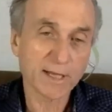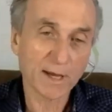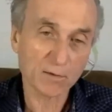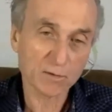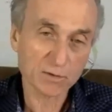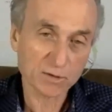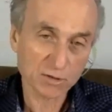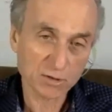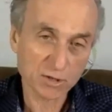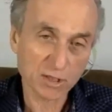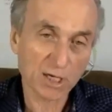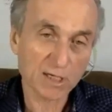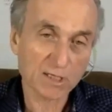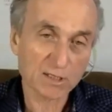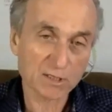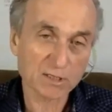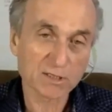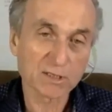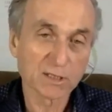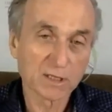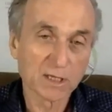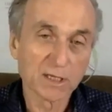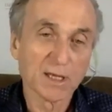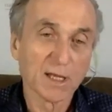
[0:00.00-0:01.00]
That was
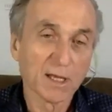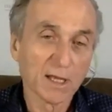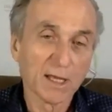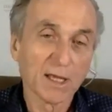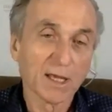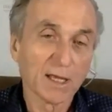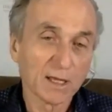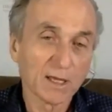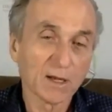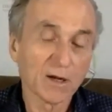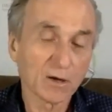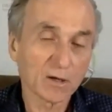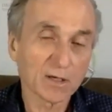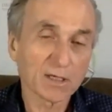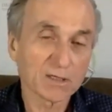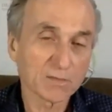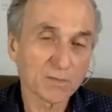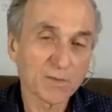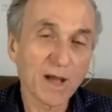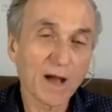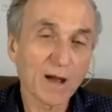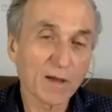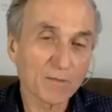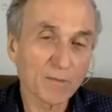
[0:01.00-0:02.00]
just, you know, because
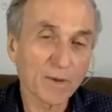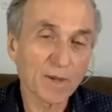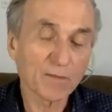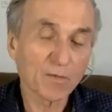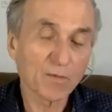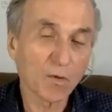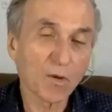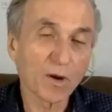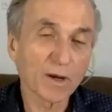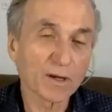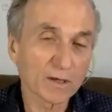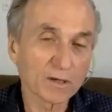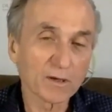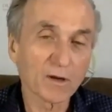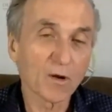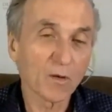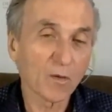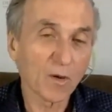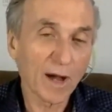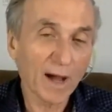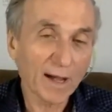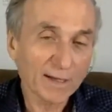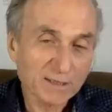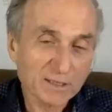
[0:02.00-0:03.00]
people wanted to know,
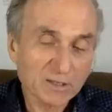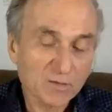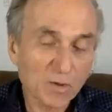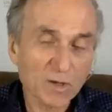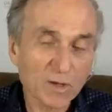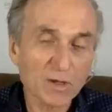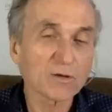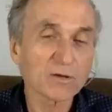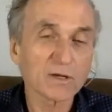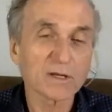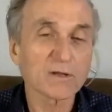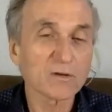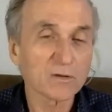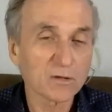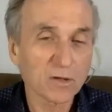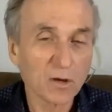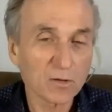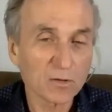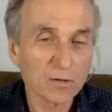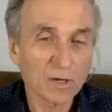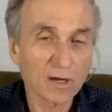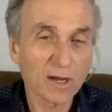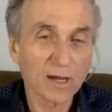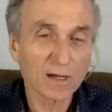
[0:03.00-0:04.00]
well, I just wanted to
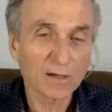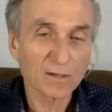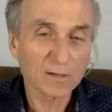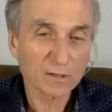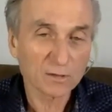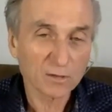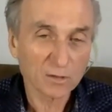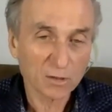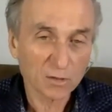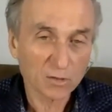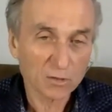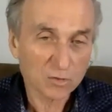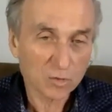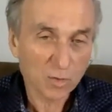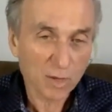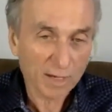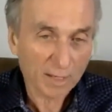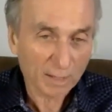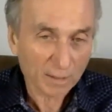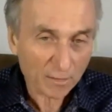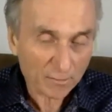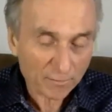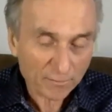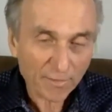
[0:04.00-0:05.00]
know how to lose
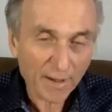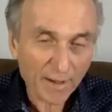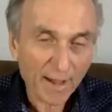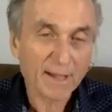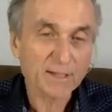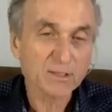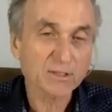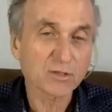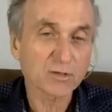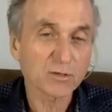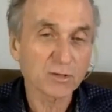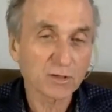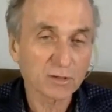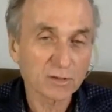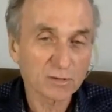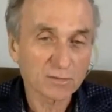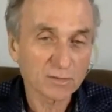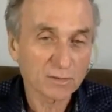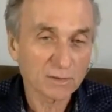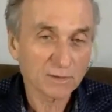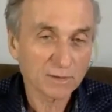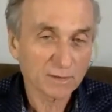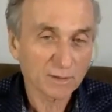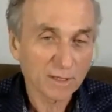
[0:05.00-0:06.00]
weight a little faster, a
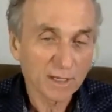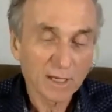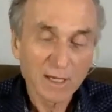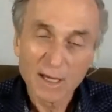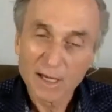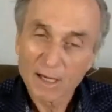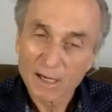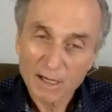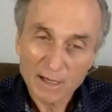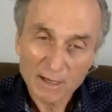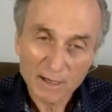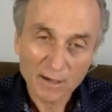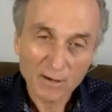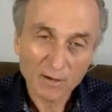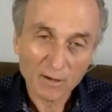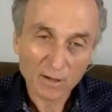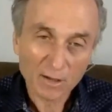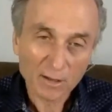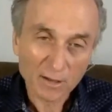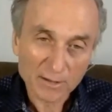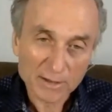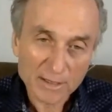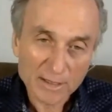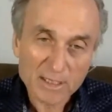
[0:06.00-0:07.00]
little, you know, a
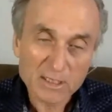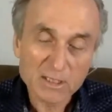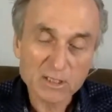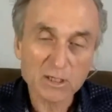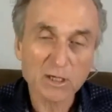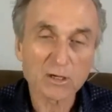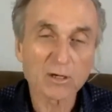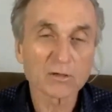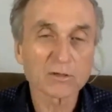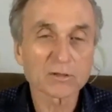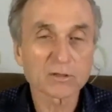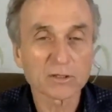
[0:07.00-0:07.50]
little easier.